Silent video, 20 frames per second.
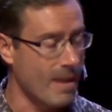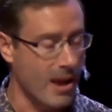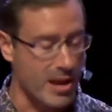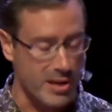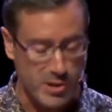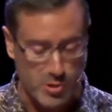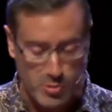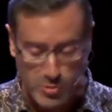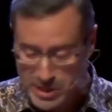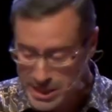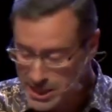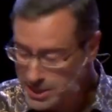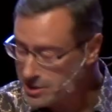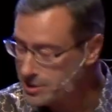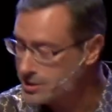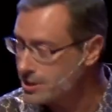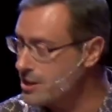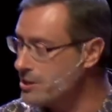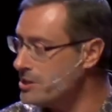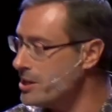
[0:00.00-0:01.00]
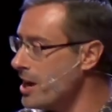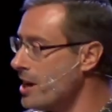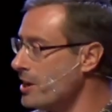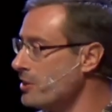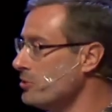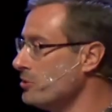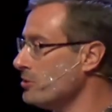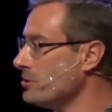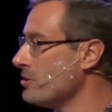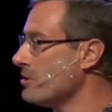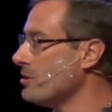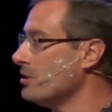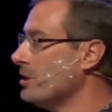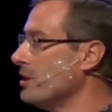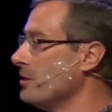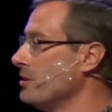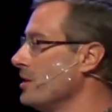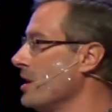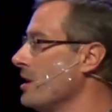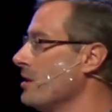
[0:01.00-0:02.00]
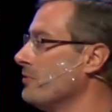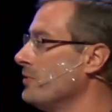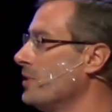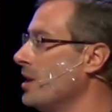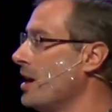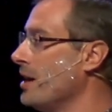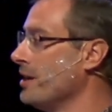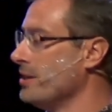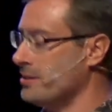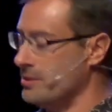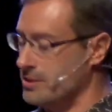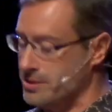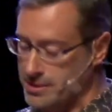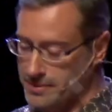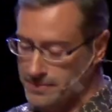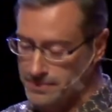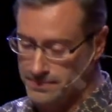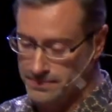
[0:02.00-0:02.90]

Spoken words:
You need to send Daniel to the den of lions."